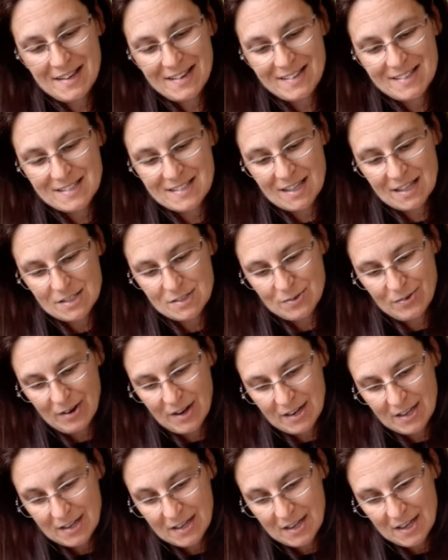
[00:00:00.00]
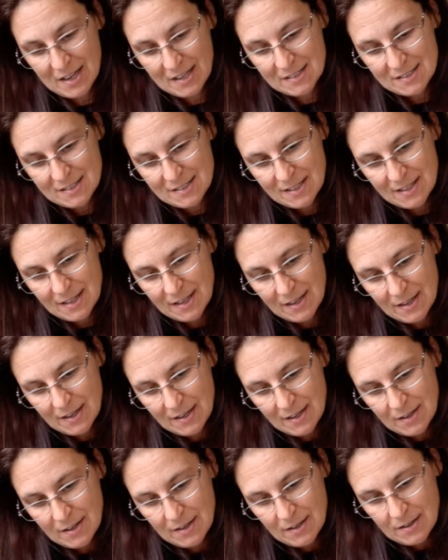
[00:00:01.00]
because that's all I could get.
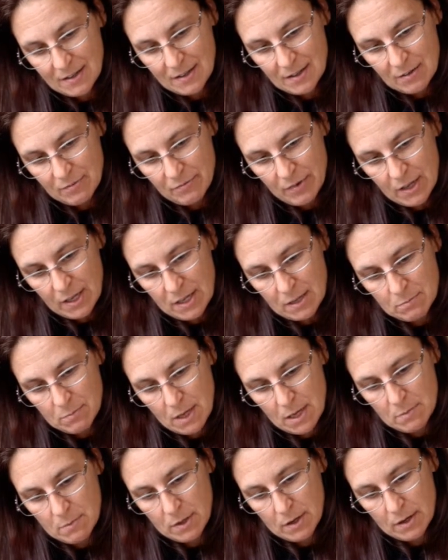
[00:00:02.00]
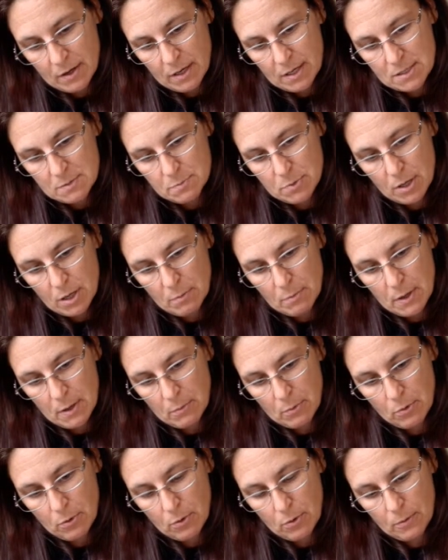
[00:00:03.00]
I'm thinking maybe I need to put a
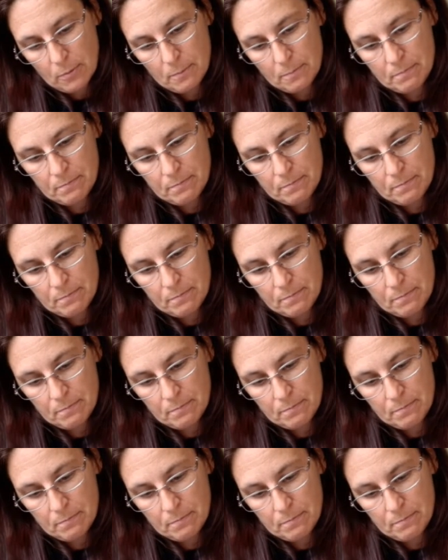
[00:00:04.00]
bit more